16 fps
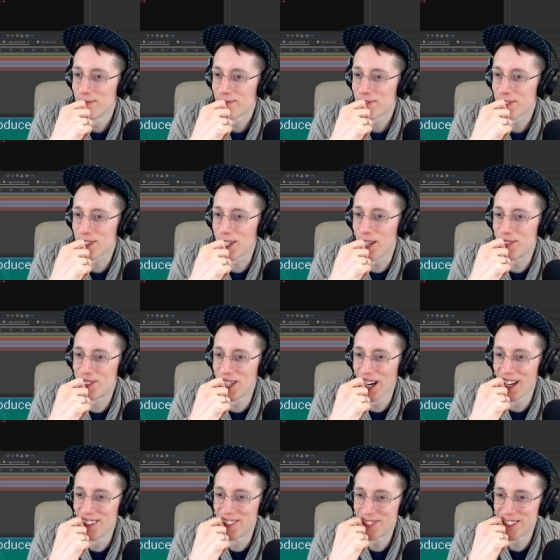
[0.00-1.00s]
Grub
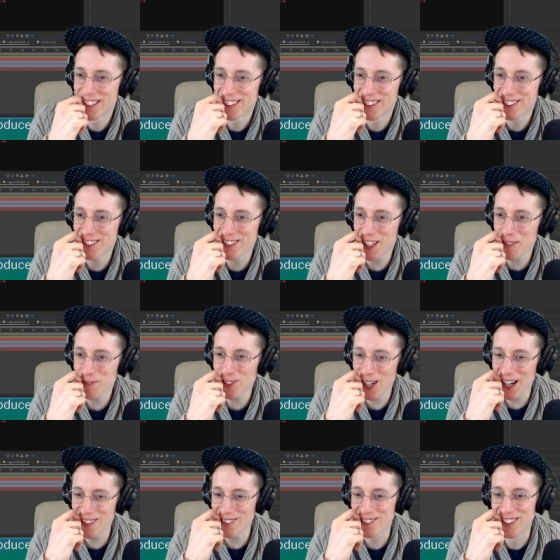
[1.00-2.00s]
grub. Grub
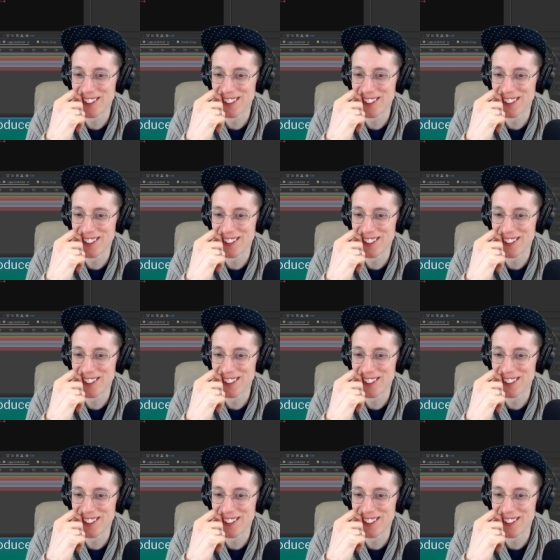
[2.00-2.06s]
grub.